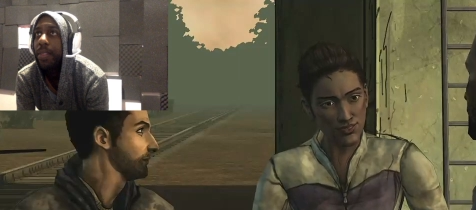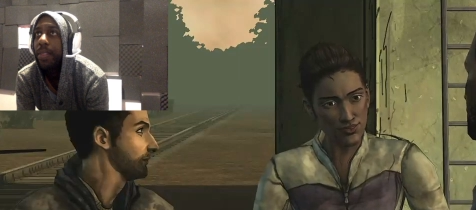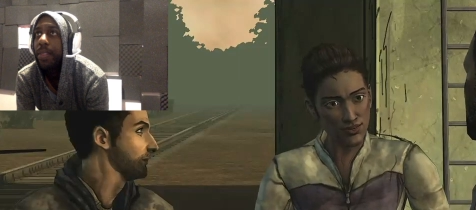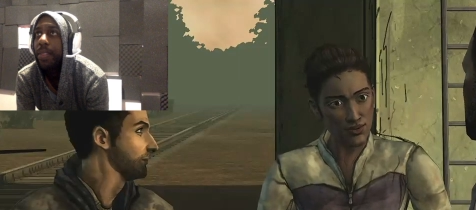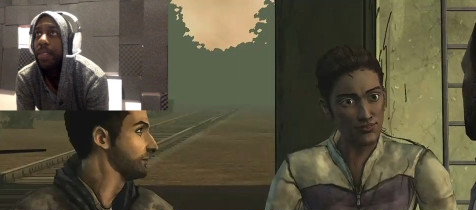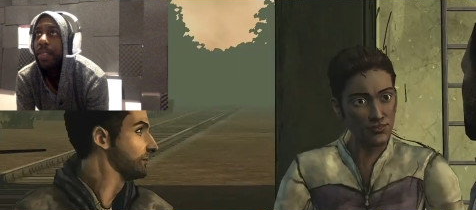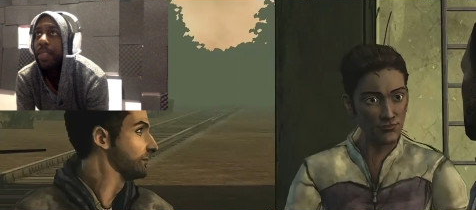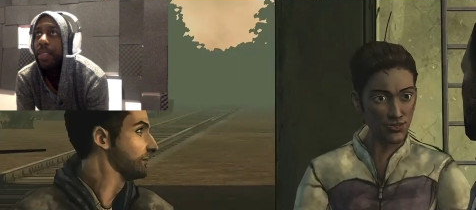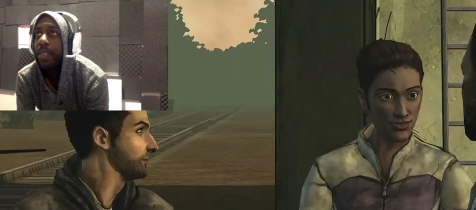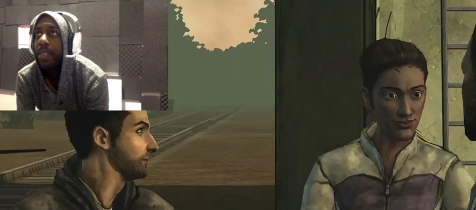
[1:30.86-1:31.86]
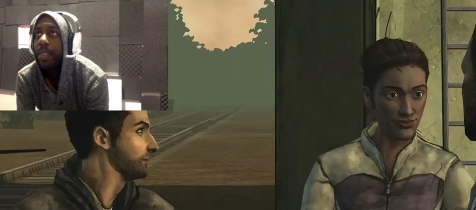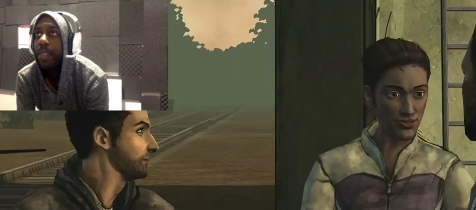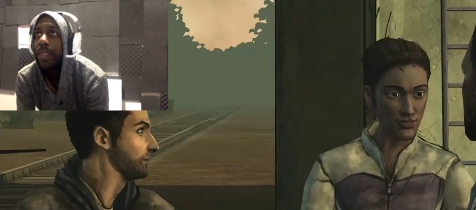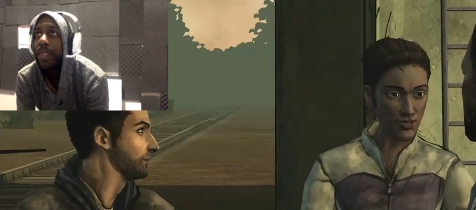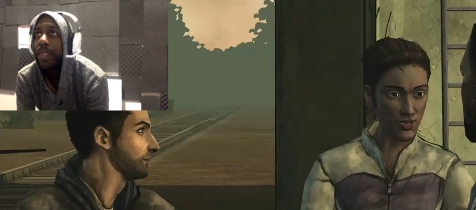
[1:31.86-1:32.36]
Speaker 1: the girl for a minute,
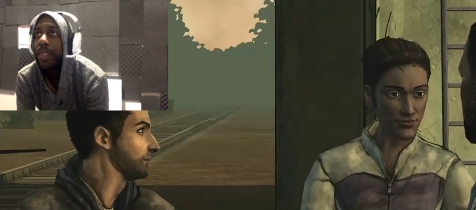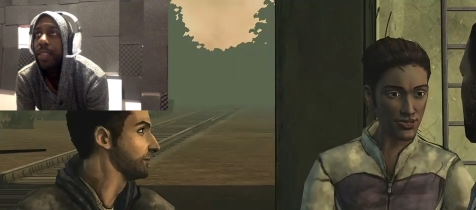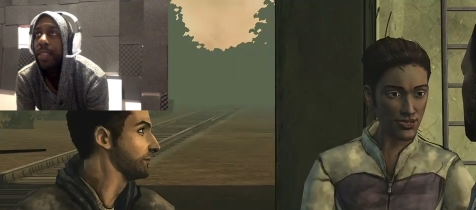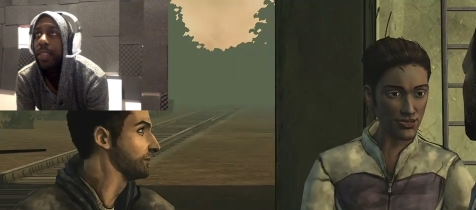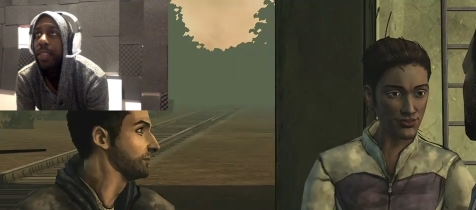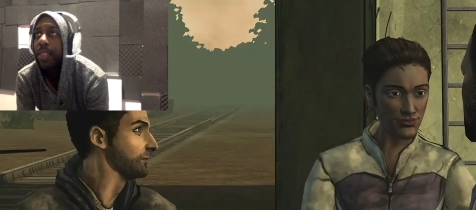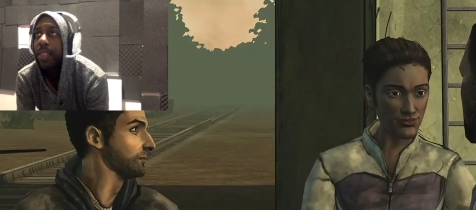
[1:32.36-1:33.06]
if you don't mind.